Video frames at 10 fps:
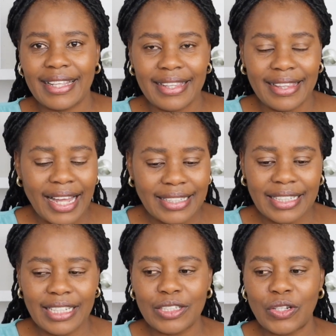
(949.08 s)
That
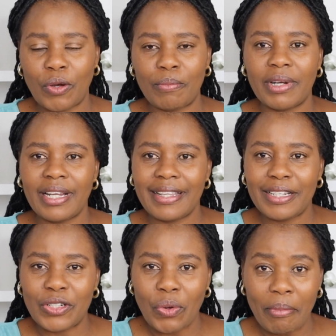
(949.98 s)
kingdom, the
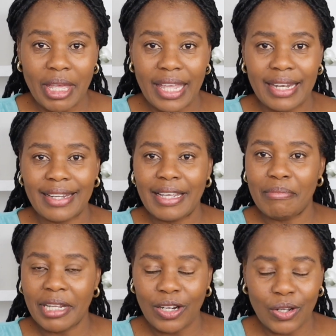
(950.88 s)
domain,
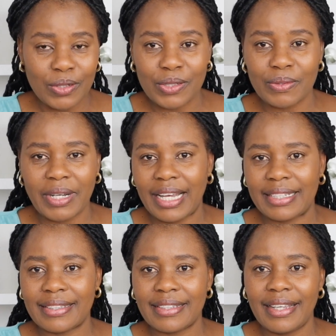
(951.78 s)
belongs to
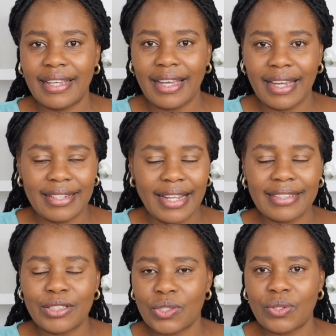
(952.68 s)
us. And
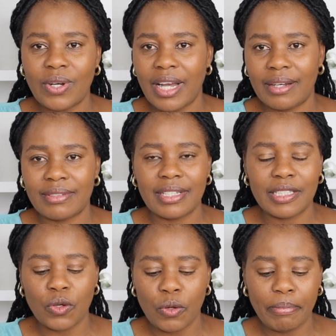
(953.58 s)
that storehouse
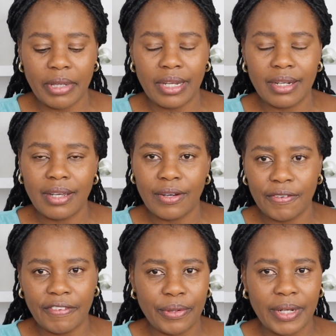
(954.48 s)
is open
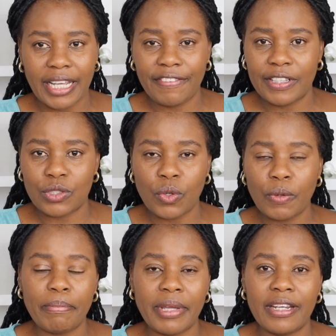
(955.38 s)
over your life, is
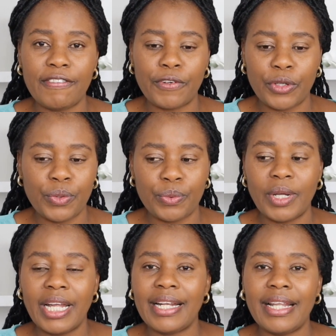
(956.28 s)
open for you.
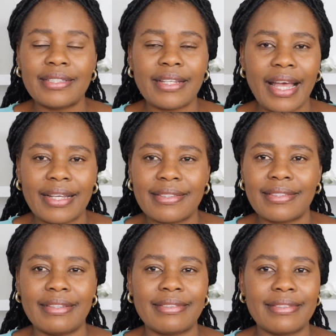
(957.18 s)
Let's
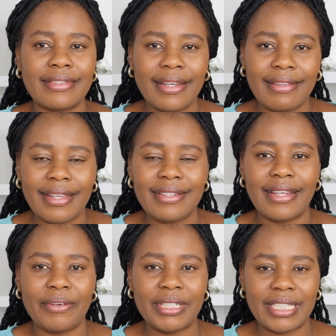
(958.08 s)
access the
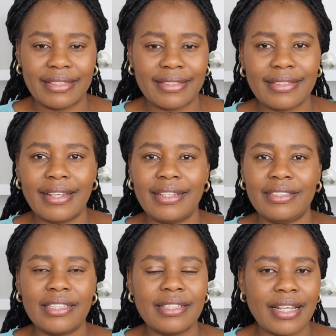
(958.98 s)
inheritance.
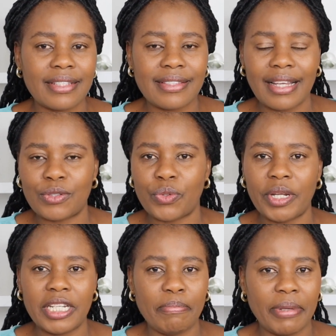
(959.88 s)
Jesus has
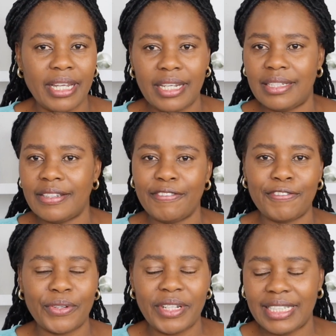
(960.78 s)
already paid
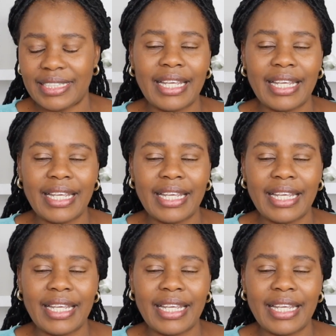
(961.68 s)
for it.